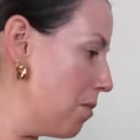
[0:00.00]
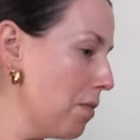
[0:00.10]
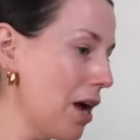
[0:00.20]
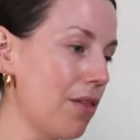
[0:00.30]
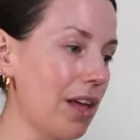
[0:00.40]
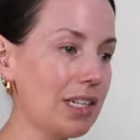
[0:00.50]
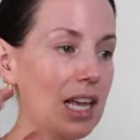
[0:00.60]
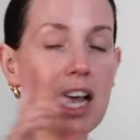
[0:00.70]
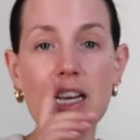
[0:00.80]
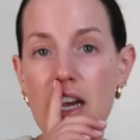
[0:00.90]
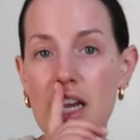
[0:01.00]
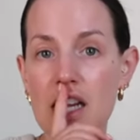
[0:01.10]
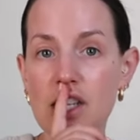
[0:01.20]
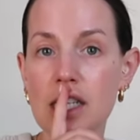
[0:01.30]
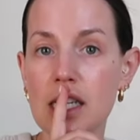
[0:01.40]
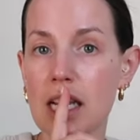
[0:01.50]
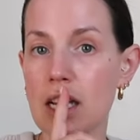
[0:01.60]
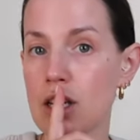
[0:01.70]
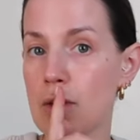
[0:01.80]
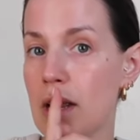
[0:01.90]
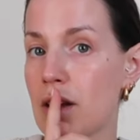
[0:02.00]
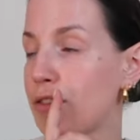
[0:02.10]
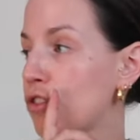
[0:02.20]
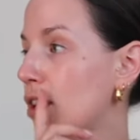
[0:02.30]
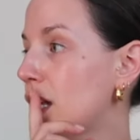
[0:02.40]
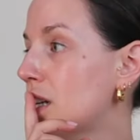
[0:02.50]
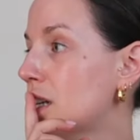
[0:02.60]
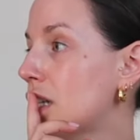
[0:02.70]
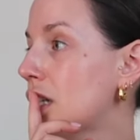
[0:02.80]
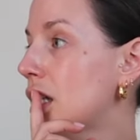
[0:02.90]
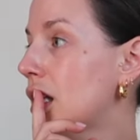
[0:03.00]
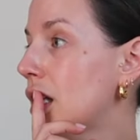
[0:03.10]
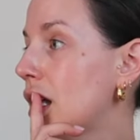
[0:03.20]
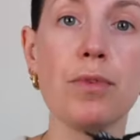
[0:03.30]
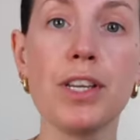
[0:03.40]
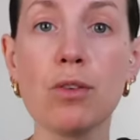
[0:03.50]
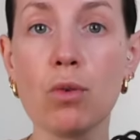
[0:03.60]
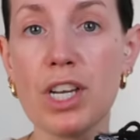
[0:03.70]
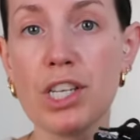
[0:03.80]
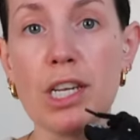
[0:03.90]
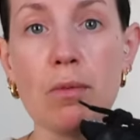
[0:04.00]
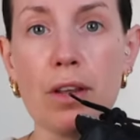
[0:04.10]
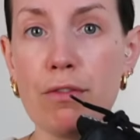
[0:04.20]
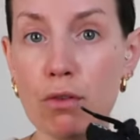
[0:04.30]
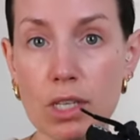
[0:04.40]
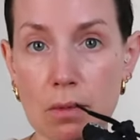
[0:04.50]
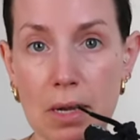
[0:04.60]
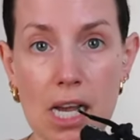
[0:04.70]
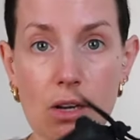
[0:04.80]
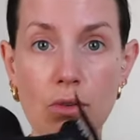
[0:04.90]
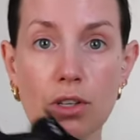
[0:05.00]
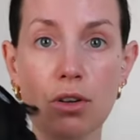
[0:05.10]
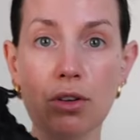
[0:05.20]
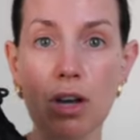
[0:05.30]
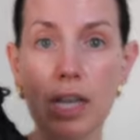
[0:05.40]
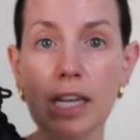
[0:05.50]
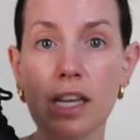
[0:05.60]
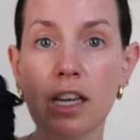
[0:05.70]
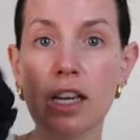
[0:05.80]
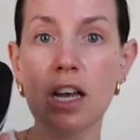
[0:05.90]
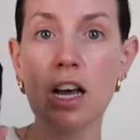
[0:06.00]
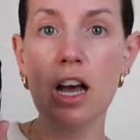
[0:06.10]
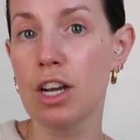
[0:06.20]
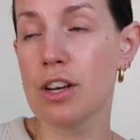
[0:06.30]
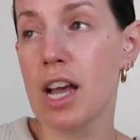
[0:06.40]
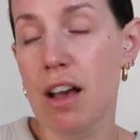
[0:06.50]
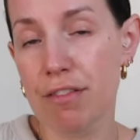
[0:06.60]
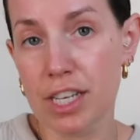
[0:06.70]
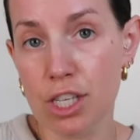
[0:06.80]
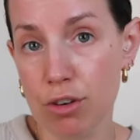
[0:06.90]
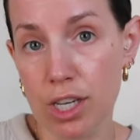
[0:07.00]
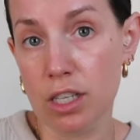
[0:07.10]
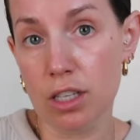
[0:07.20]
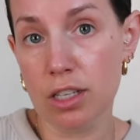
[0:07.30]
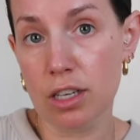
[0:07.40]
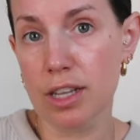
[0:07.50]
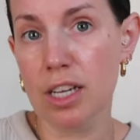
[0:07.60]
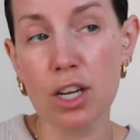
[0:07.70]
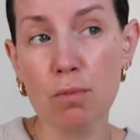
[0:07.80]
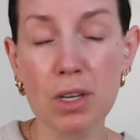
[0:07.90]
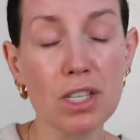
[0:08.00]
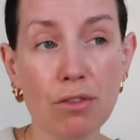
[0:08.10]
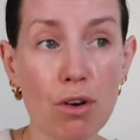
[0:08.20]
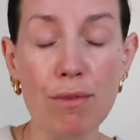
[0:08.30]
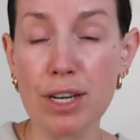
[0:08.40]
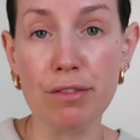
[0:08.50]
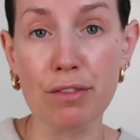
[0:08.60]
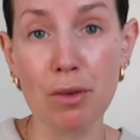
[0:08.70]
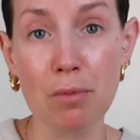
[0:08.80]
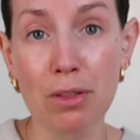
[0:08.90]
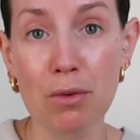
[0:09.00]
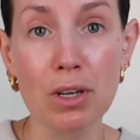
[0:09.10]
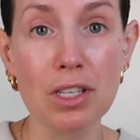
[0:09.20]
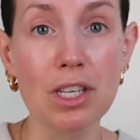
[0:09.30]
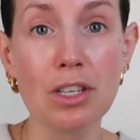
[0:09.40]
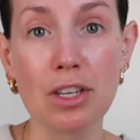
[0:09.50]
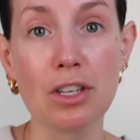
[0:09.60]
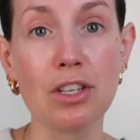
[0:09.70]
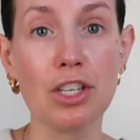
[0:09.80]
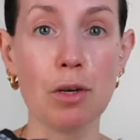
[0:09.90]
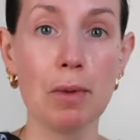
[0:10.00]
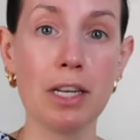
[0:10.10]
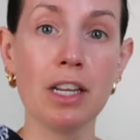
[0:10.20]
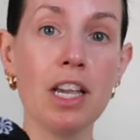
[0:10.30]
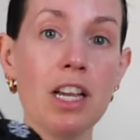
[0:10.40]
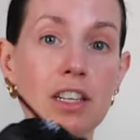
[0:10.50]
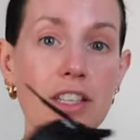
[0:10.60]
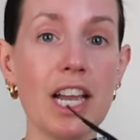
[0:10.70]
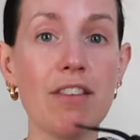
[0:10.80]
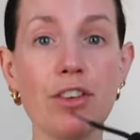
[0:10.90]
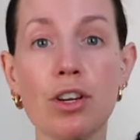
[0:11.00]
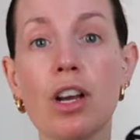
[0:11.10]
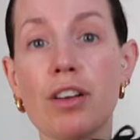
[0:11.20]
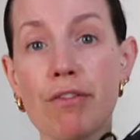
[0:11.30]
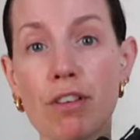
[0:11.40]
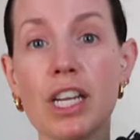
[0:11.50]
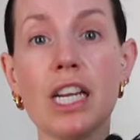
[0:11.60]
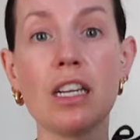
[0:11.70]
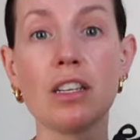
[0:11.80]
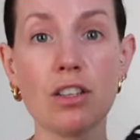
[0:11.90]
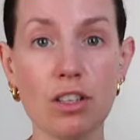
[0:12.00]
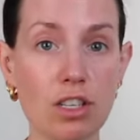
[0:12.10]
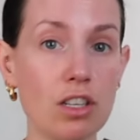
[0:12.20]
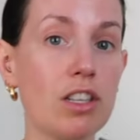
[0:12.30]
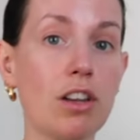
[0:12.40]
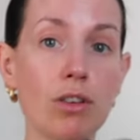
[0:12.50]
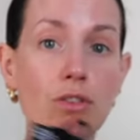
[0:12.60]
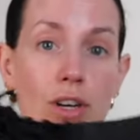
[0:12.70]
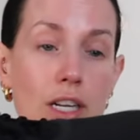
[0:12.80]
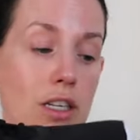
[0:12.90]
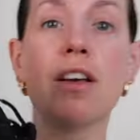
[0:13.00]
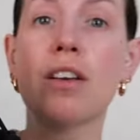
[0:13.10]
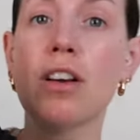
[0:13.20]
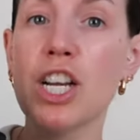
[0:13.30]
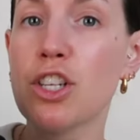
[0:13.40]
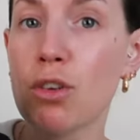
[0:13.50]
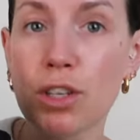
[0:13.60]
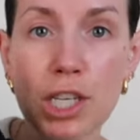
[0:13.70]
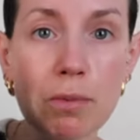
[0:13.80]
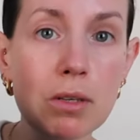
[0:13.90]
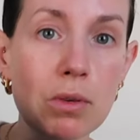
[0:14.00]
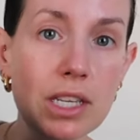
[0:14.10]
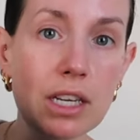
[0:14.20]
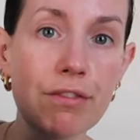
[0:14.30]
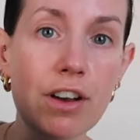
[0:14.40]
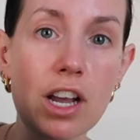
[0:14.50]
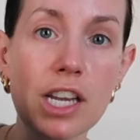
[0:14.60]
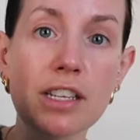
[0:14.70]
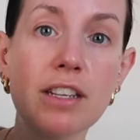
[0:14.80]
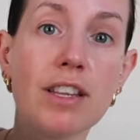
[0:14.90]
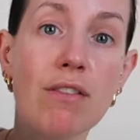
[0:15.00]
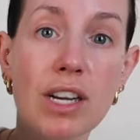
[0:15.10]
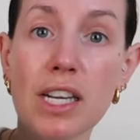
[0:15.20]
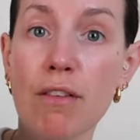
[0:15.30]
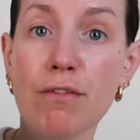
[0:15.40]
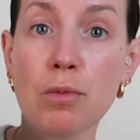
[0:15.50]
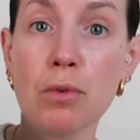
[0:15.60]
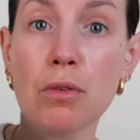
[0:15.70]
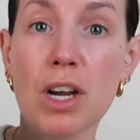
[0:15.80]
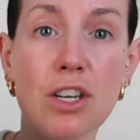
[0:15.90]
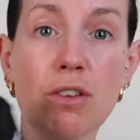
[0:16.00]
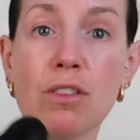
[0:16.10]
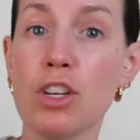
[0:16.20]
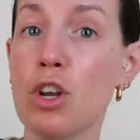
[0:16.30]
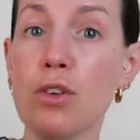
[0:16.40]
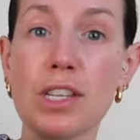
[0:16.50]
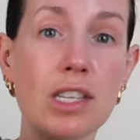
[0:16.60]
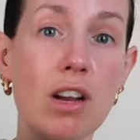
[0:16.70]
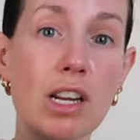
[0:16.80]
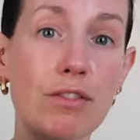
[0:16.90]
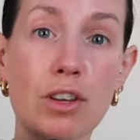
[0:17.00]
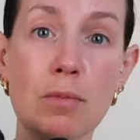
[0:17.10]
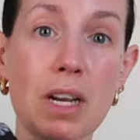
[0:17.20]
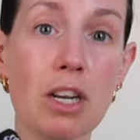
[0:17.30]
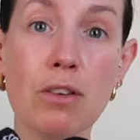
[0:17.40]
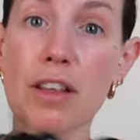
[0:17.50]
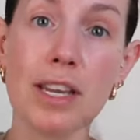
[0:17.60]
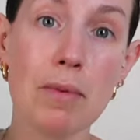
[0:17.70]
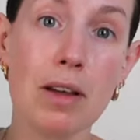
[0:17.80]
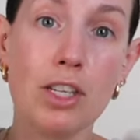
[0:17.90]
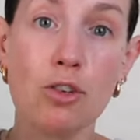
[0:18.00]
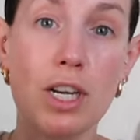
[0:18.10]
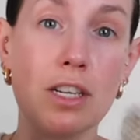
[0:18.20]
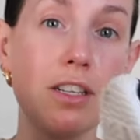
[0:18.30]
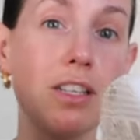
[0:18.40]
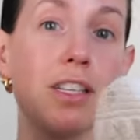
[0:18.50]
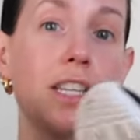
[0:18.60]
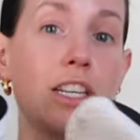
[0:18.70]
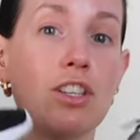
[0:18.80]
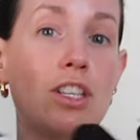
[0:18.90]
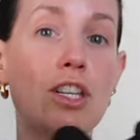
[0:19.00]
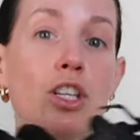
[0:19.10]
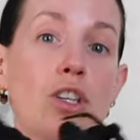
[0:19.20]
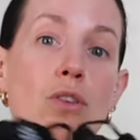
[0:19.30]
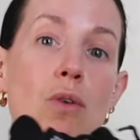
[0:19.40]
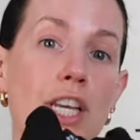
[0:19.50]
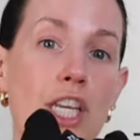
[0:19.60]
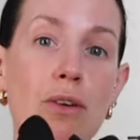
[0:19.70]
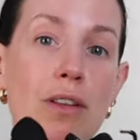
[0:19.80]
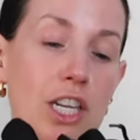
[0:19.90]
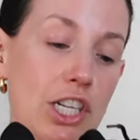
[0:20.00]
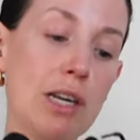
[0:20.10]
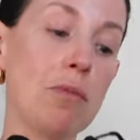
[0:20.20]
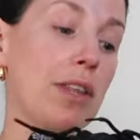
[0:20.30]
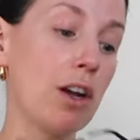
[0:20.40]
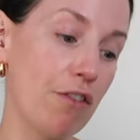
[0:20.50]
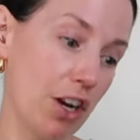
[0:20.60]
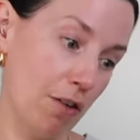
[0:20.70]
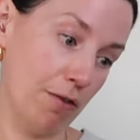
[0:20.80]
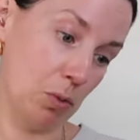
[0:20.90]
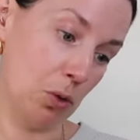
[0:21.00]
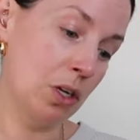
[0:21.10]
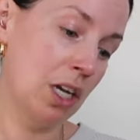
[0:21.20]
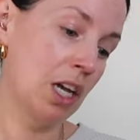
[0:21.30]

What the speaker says: and that's that. And I actually did get a new pair of trainers. These are quite cheap, like £40 on Nike. I don't have any trainers. I think I must have got rid of them, the ones I used to go to the gym in, because I have no kind of running style trainers. I just got the cheapest ones I could find. They're really comfortable. I don't know the style of them. I know nothing about these trainers. They just looked quite cute and they're cheap, but they are very comfortable.